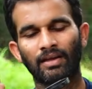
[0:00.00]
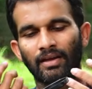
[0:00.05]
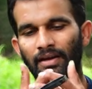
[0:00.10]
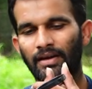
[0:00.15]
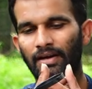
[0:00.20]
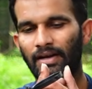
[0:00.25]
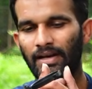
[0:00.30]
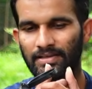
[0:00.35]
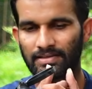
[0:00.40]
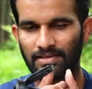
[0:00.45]

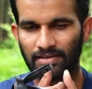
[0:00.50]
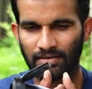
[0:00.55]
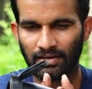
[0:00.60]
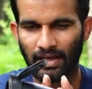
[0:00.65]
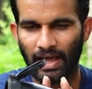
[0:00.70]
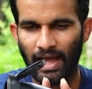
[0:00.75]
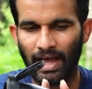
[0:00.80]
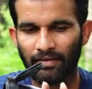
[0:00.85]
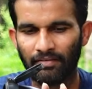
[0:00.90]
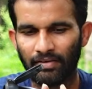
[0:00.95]
it doesn't
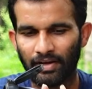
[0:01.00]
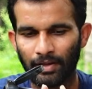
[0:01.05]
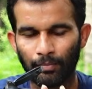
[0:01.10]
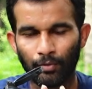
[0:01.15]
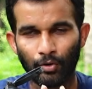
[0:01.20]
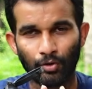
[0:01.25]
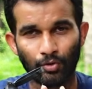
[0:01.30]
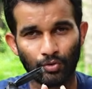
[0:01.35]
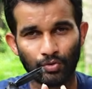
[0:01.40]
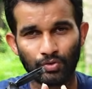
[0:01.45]
have any
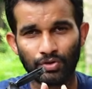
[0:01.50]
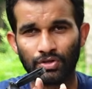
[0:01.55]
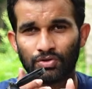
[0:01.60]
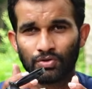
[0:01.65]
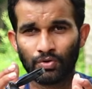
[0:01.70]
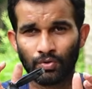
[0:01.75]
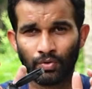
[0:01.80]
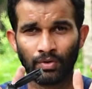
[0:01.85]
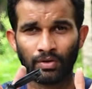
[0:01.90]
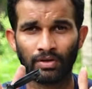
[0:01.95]
protrusion,
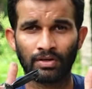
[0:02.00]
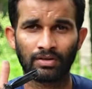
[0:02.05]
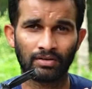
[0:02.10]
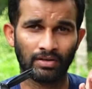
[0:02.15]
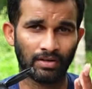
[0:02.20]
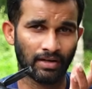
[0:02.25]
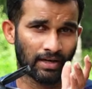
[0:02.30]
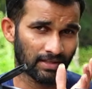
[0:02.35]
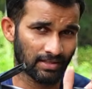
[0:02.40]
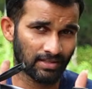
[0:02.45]
so it
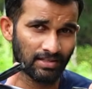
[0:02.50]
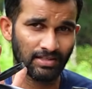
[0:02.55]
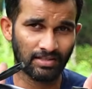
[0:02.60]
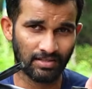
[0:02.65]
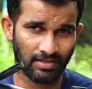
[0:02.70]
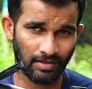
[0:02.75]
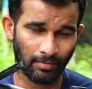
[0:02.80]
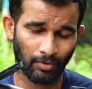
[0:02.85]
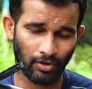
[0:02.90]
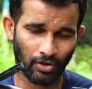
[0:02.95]
doesn't
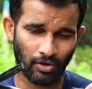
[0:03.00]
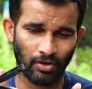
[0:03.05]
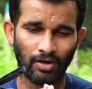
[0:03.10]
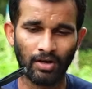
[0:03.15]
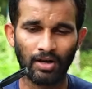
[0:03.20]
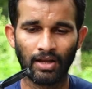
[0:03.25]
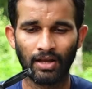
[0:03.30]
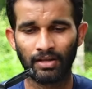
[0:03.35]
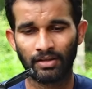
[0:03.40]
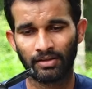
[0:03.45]
disturb at all.
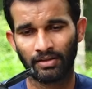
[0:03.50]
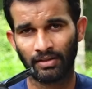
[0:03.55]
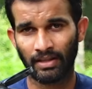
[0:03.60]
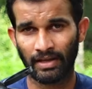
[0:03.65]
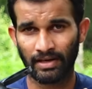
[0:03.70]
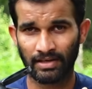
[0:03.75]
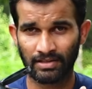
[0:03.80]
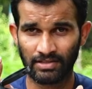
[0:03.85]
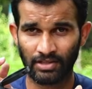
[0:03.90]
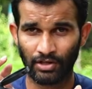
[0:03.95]

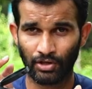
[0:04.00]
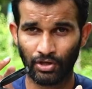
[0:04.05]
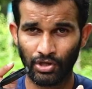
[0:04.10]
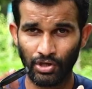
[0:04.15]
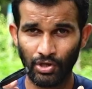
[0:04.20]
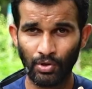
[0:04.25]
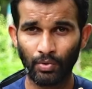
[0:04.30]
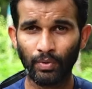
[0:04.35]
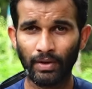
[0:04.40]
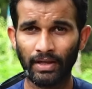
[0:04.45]
There is a
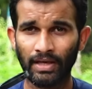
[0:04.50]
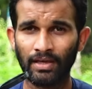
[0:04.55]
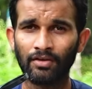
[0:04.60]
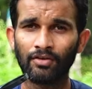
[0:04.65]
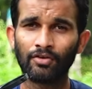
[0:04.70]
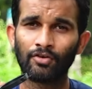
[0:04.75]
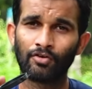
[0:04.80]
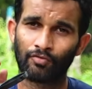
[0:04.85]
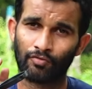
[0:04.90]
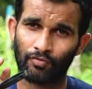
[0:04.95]
QD
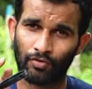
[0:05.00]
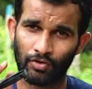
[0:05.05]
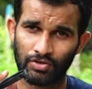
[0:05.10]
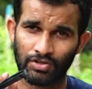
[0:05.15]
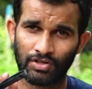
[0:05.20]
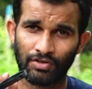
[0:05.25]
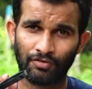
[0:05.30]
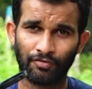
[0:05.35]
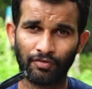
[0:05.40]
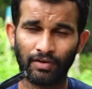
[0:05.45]

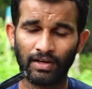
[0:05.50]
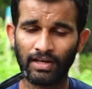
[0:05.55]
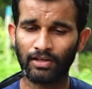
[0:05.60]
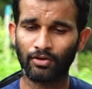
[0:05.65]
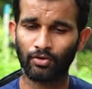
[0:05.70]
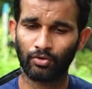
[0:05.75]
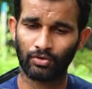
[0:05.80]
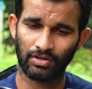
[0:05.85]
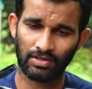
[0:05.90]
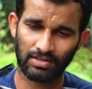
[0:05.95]
froster
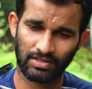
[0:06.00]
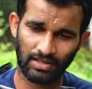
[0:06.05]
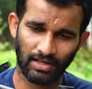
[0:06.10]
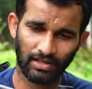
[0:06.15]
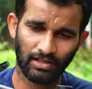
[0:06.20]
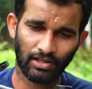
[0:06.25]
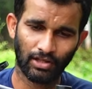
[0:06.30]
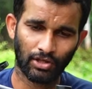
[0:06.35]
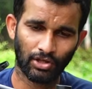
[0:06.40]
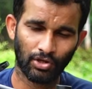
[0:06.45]
filling on this
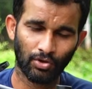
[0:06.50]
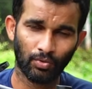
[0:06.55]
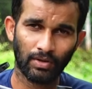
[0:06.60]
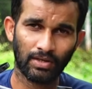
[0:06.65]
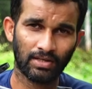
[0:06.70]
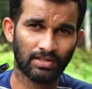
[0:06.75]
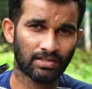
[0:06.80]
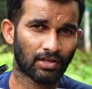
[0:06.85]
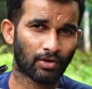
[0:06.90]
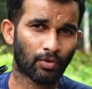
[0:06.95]
gun. The
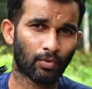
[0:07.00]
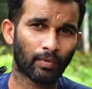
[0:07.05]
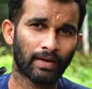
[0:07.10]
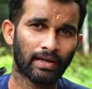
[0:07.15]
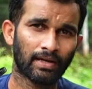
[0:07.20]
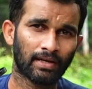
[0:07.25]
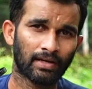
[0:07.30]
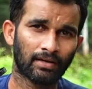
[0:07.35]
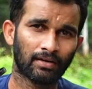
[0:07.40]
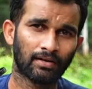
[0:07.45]
QD is a
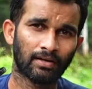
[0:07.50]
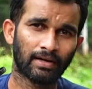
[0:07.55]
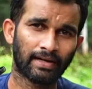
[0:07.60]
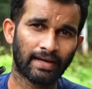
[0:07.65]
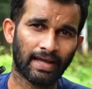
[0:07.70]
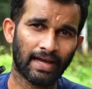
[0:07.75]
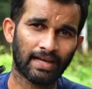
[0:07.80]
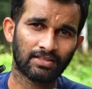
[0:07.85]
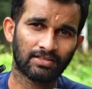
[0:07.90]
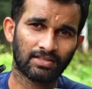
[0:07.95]
quick
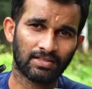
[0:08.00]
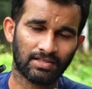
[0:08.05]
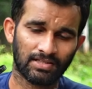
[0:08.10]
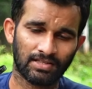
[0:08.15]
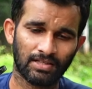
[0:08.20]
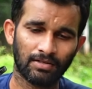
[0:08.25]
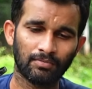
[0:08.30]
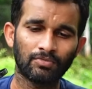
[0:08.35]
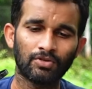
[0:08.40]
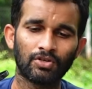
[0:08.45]
detach
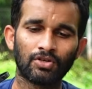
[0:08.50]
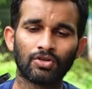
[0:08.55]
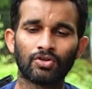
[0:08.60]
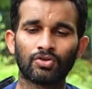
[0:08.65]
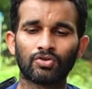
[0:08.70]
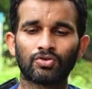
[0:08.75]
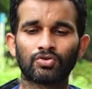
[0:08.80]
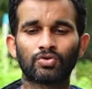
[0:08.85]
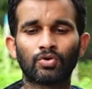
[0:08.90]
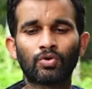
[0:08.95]
system.
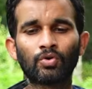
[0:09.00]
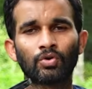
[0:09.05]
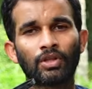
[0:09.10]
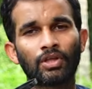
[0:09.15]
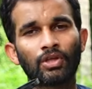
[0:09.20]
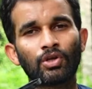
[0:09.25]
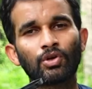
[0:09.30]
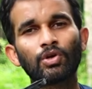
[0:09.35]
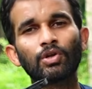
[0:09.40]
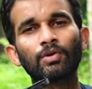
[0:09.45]
So
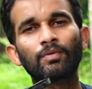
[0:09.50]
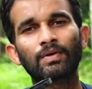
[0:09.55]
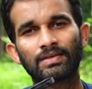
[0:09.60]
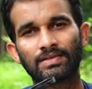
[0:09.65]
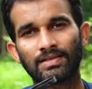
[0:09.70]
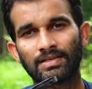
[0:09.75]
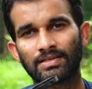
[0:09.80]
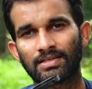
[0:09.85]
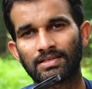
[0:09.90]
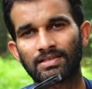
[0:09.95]
the
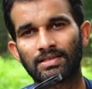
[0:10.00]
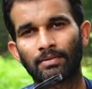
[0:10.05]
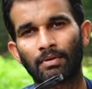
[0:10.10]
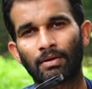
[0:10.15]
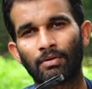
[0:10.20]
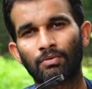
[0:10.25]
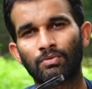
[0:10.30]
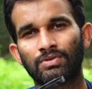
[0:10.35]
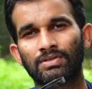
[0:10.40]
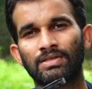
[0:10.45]
universal system,
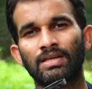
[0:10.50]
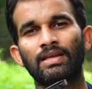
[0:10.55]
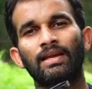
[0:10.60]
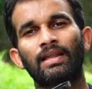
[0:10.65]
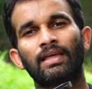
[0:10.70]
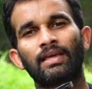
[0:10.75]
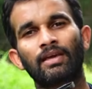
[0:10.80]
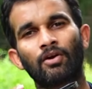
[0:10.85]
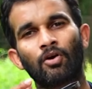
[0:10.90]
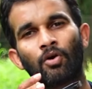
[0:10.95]
I would say,
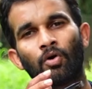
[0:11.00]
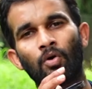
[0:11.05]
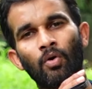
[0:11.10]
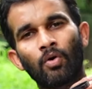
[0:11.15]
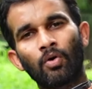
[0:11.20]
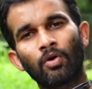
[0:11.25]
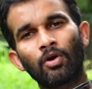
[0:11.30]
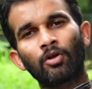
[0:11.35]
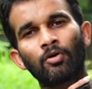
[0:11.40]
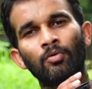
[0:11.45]
like
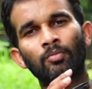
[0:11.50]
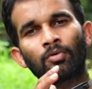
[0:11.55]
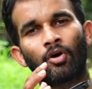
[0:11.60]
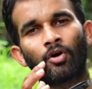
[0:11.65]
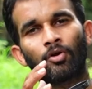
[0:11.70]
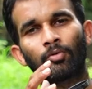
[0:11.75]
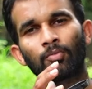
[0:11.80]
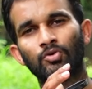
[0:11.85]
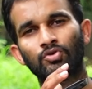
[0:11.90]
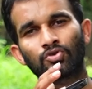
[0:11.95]

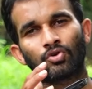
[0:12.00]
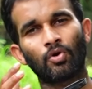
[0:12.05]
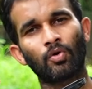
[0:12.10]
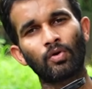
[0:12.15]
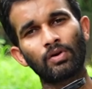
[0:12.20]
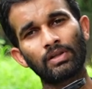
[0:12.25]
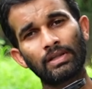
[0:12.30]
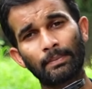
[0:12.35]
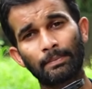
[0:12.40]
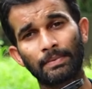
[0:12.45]
almost
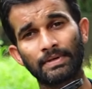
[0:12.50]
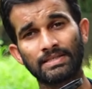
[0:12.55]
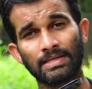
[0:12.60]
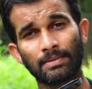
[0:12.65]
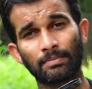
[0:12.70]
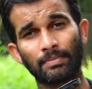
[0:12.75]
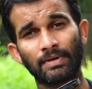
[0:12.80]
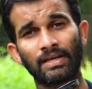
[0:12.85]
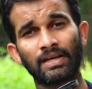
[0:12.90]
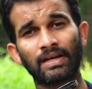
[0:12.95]
all the
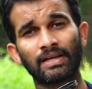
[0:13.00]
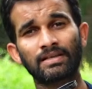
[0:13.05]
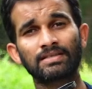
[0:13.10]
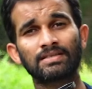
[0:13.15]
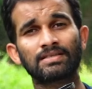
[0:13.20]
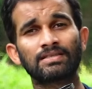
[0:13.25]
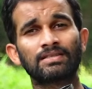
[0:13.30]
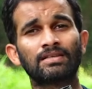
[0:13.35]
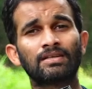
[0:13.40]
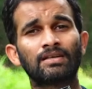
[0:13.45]
PCB
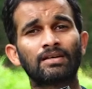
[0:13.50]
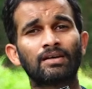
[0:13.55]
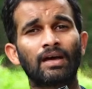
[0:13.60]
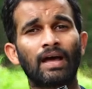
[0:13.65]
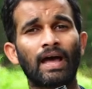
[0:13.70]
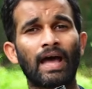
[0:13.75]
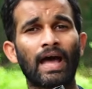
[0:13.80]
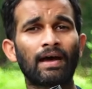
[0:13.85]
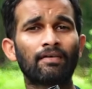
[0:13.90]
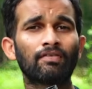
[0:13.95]
guns
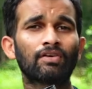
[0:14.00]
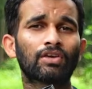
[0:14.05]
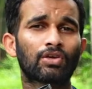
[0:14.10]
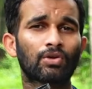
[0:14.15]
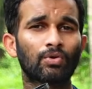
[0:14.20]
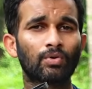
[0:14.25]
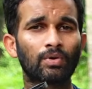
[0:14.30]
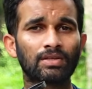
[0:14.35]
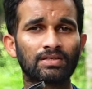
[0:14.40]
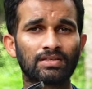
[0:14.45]
have a
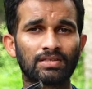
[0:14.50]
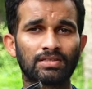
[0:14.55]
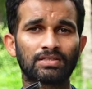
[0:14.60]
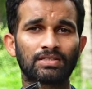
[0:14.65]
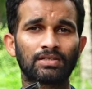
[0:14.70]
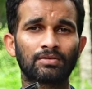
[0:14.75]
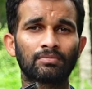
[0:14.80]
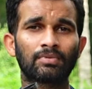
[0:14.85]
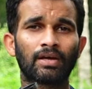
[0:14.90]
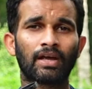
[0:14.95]
QD
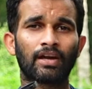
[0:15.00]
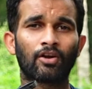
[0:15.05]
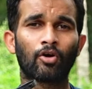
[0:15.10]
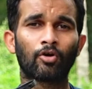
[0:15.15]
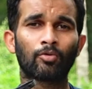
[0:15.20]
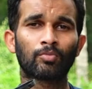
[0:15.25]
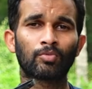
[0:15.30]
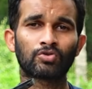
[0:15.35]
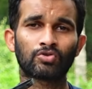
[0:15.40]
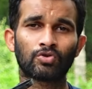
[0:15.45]
system, and
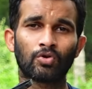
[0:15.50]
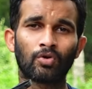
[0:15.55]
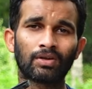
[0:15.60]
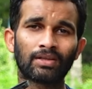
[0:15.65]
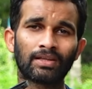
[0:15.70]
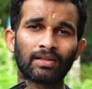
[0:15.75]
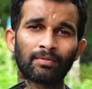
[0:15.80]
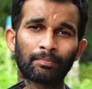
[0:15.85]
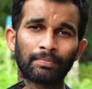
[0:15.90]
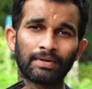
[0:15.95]
almost
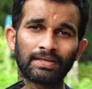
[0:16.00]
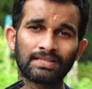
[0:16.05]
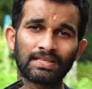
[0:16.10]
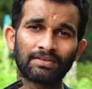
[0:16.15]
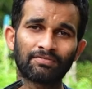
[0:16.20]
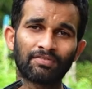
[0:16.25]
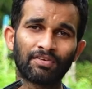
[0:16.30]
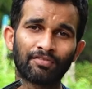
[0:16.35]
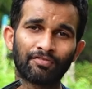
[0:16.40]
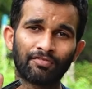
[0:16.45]
all the
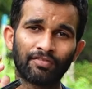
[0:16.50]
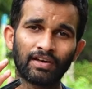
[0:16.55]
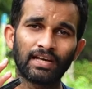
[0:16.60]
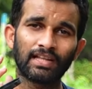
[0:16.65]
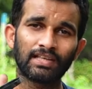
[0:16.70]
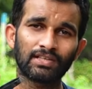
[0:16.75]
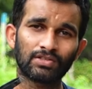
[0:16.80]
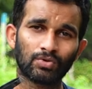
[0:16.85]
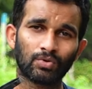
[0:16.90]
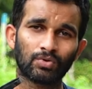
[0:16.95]
PCB
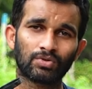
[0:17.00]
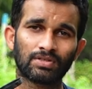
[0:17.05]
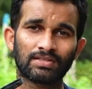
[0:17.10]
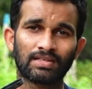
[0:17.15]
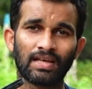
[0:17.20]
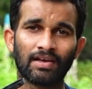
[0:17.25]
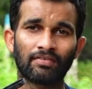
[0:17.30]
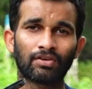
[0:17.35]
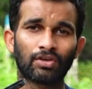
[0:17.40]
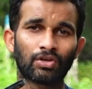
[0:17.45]
filling sources
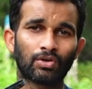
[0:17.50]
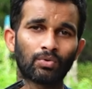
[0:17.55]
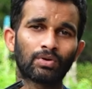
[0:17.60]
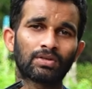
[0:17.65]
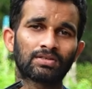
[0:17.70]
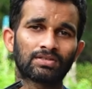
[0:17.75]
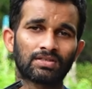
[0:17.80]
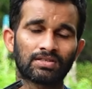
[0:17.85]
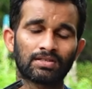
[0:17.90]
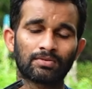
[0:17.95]
have a
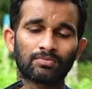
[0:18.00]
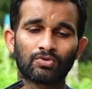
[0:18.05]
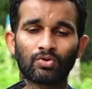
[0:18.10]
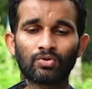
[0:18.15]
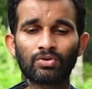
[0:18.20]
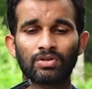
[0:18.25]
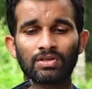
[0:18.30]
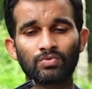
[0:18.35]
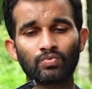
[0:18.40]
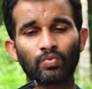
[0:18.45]
QD system.
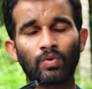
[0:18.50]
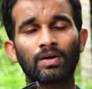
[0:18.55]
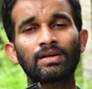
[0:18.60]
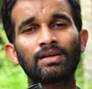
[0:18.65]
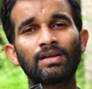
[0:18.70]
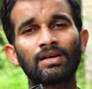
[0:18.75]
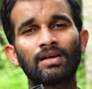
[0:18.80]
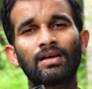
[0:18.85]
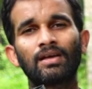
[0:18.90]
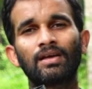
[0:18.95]
So this one
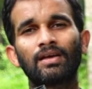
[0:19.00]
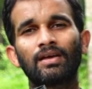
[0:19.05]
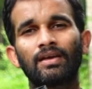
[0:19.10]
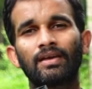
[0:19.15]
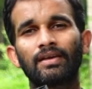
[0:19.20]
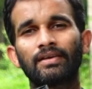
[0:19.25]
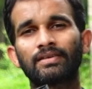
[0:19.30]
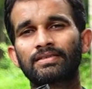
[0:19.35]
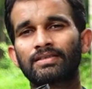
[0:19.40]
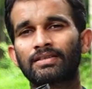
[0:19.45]

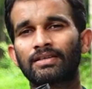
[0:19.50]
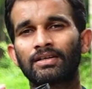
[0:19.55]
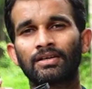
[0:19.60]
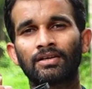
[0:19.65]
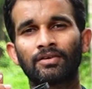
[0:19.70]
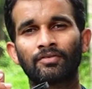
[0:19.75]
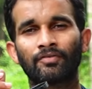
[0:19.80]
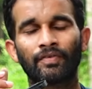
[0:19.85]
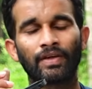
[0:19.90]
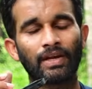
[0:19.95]
is
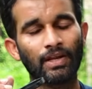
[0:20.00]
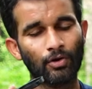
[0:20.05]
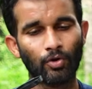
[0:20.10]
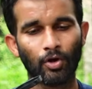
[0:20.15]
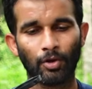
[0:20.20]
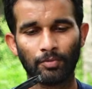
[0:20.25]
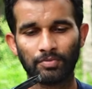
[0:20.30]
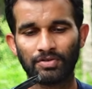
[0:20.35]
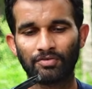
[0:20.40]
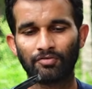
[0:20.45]
a very good
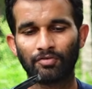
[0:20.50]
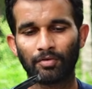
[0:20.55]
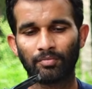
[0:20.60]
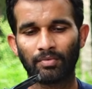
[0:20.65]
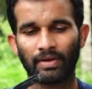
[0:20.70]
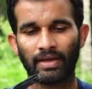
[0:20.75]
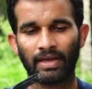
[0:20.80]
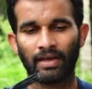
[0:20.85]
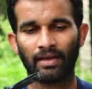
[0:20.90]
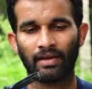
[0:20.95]
option
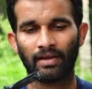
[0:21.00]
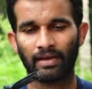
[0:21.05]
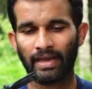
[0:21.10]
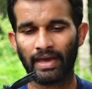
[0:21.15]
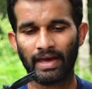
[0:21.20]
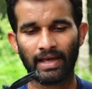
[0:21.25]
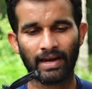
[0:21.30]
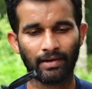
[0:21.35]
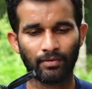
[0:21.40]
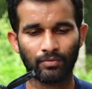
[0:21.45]
from
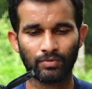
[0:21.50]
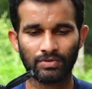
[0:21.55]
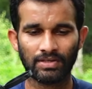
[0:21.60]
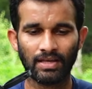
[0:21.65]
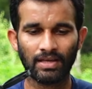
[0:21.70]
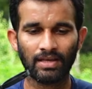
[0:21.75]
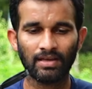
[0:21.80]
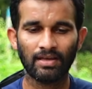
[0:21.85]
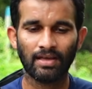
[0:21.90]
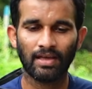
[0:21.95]
Gare, I would
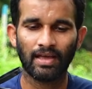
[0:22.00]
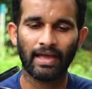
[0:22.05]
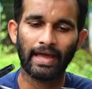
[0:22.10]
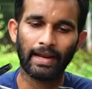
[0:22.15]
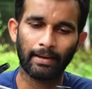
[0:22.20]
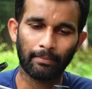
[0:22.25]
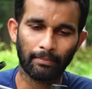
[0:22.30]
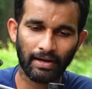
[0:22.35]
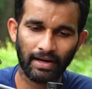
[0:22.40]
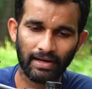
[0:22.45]
say.
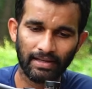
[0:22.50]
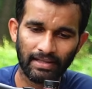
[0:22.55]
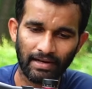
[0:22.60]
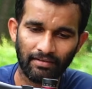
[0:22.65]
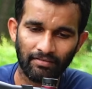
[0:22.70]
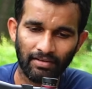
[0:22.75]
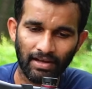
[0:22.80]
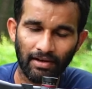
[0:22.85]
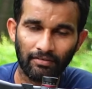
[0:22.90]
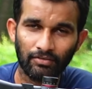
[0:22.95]
And behind
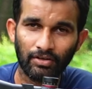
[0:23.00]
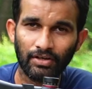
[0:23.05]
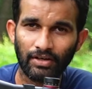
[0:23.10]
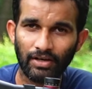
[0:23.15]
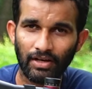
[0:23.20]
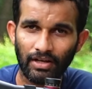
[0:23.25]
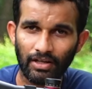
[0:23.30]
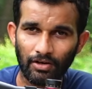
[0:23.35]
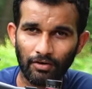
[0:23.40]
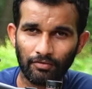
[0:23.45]
that we have the
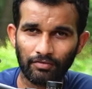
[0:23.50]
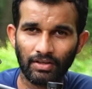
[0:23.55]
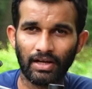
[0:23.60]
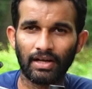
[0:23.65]
trigger of the